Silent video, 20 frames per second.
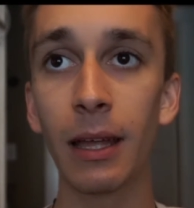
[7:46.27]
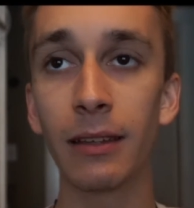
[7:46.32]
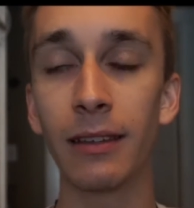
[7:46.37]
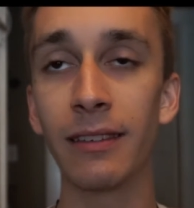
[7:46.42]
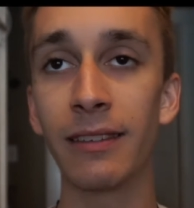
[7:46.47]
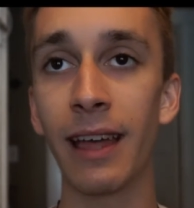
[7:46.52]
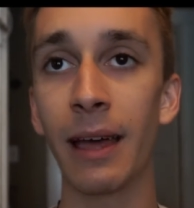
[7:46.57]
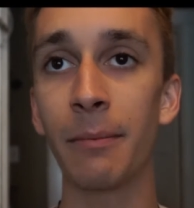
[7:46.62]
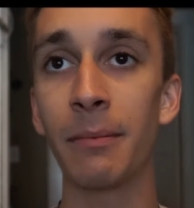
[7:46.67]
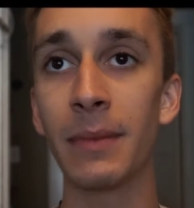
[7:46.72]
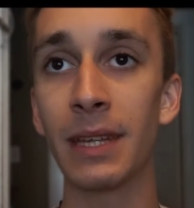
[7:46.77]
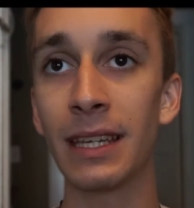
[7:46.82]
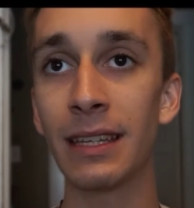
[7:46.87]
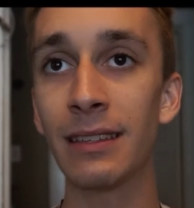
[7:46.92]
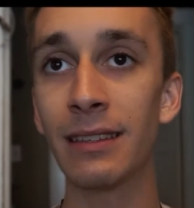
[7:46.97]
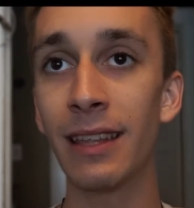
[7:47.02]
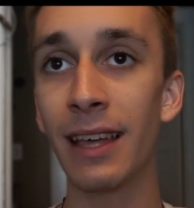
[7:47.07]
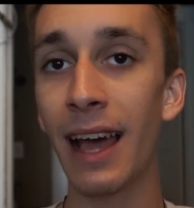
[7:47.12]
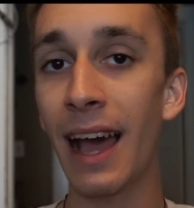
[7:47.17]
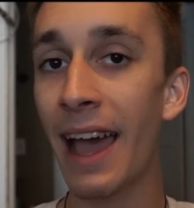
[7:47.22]
Does that
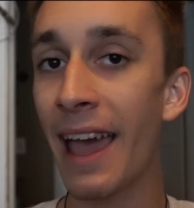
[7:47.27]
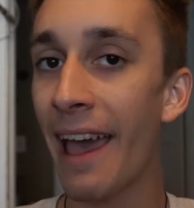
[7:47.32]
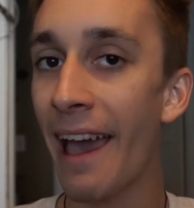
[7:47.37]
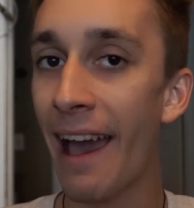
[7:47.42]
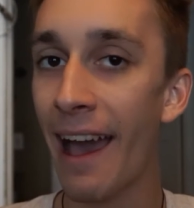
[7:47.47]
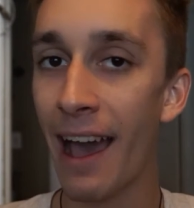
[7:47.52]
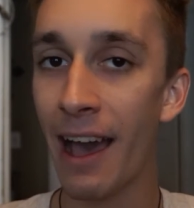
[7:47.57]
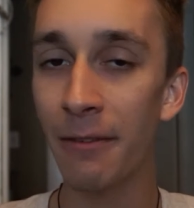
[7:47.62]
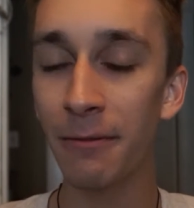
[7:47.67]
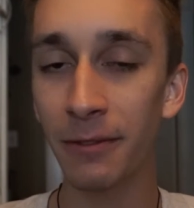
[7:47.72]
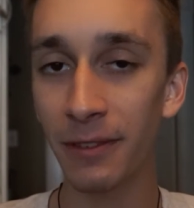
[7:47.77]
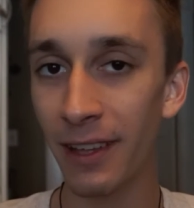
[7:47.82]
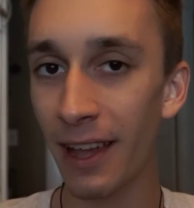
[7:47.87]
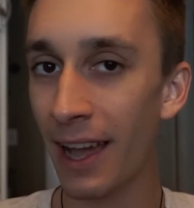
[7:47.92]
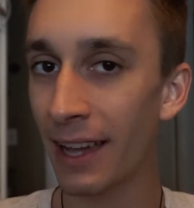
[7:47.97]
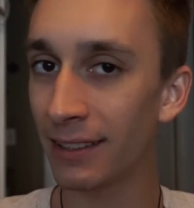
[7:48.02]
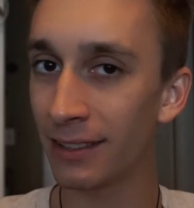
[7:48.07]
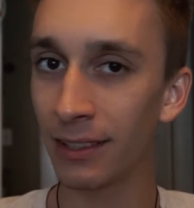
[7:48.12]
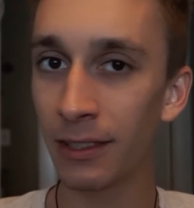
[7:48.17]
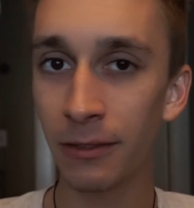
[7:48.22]
mean that I have to
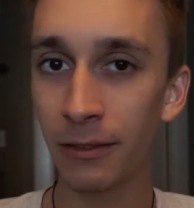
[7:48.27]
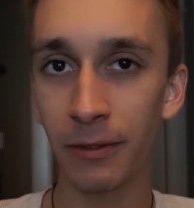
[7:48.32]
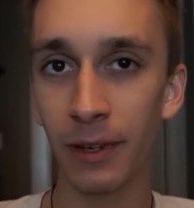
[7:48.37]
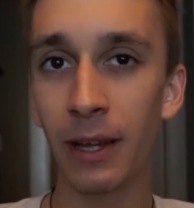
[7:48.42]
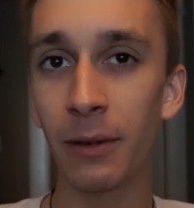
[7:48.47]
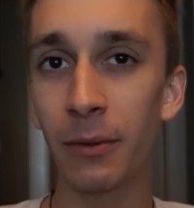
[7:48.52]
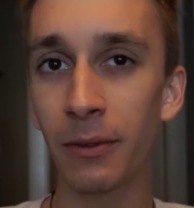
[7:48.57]
identify